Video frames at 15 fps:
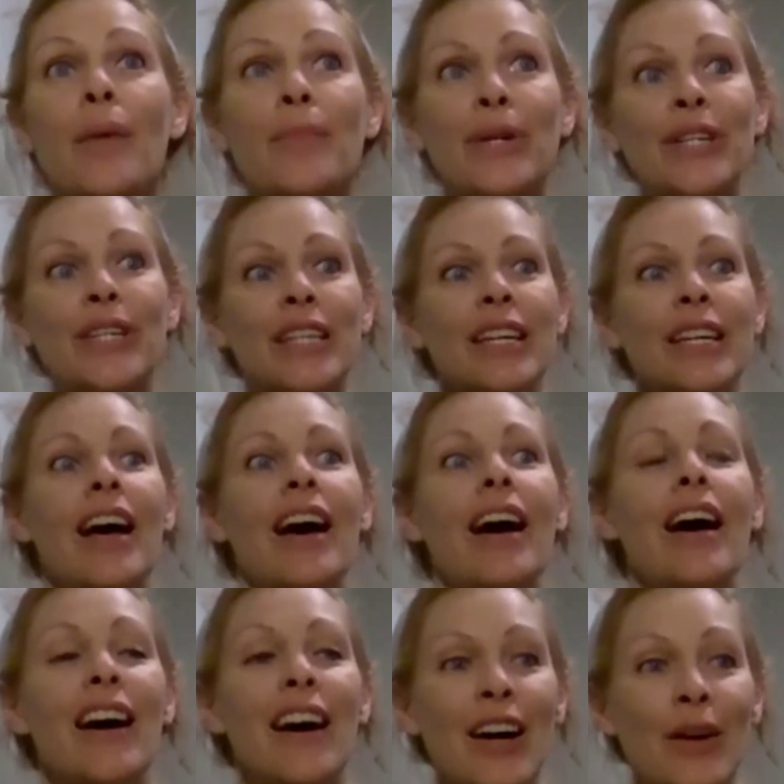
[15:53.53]
my book.
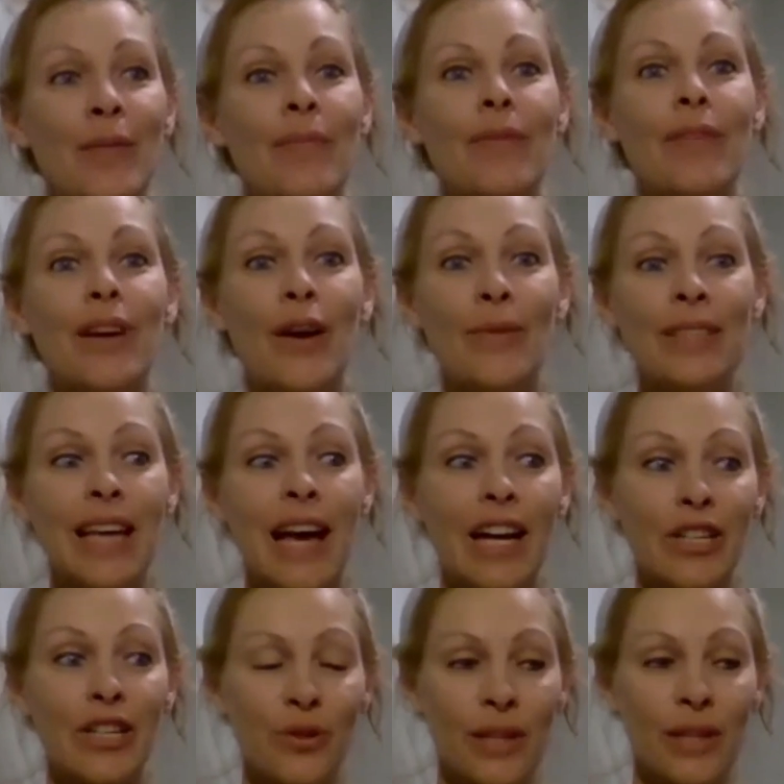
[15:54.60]
It was
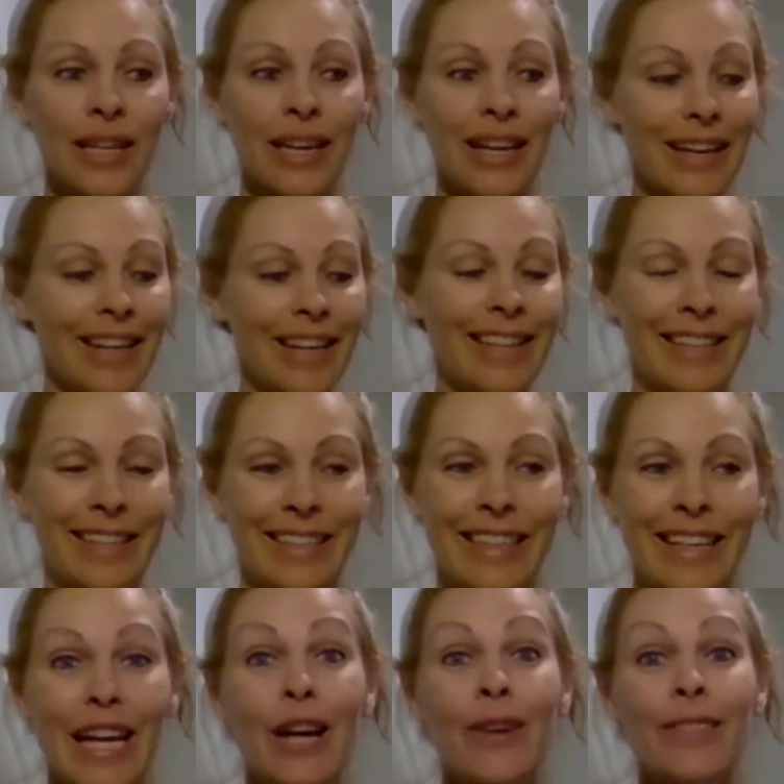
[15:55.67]
actually
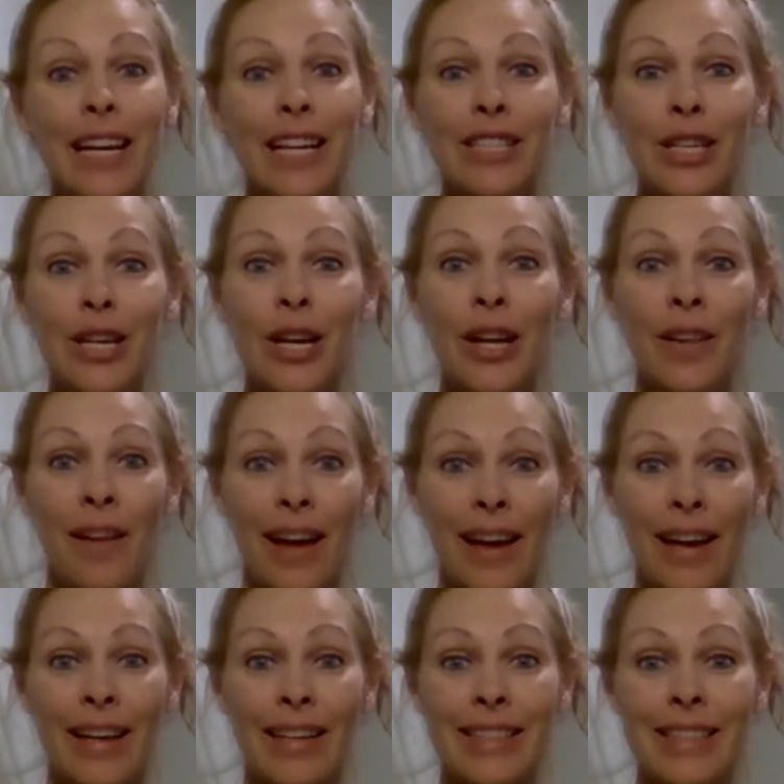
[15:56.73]
a
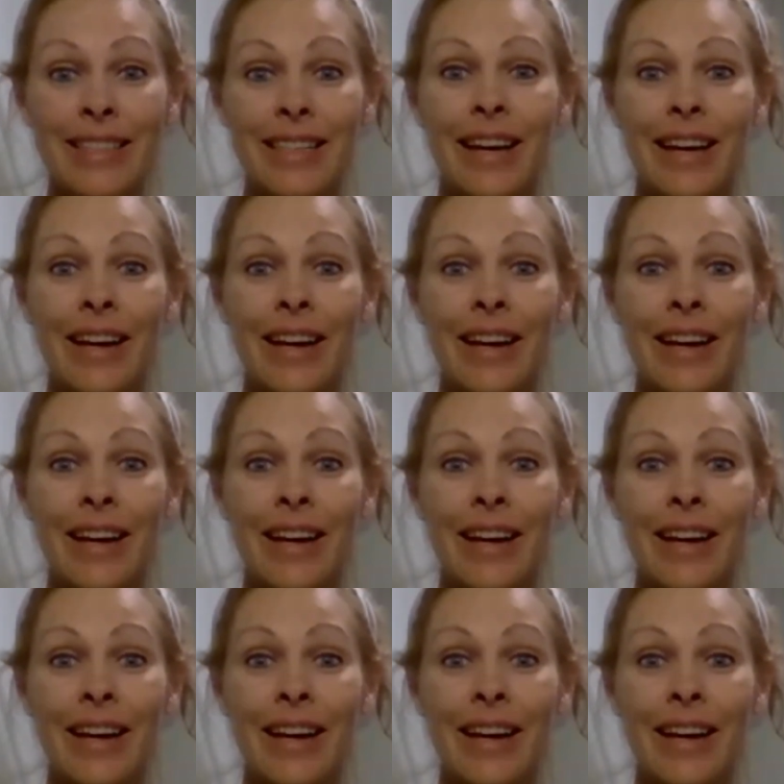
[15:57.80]
client.